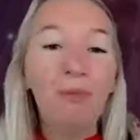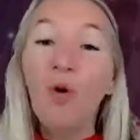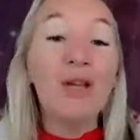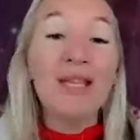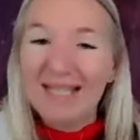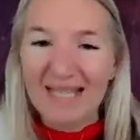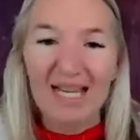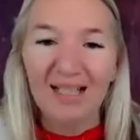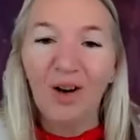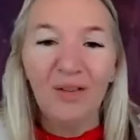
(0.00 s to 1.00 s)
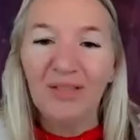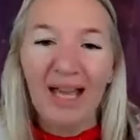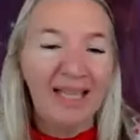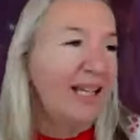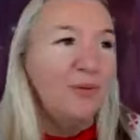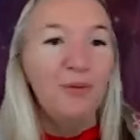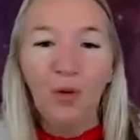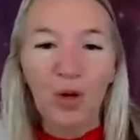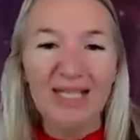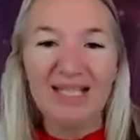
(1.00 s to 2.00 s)
voice it, can't they? They can
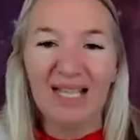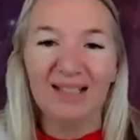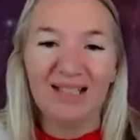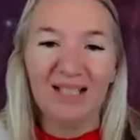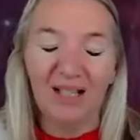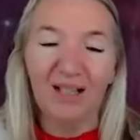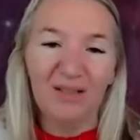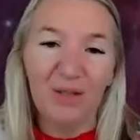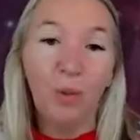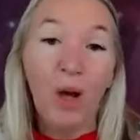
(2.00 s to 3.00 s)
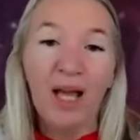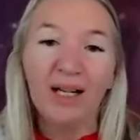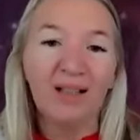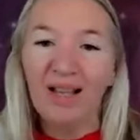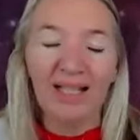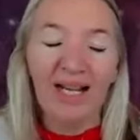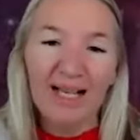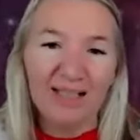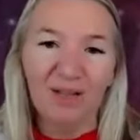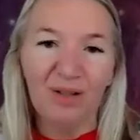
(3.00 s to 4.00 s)
voice things to, to work like
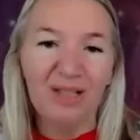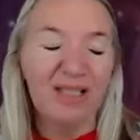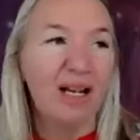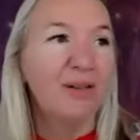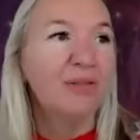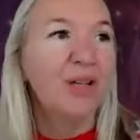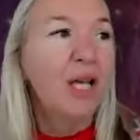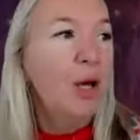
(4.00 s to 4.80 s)
Alexa and stuff.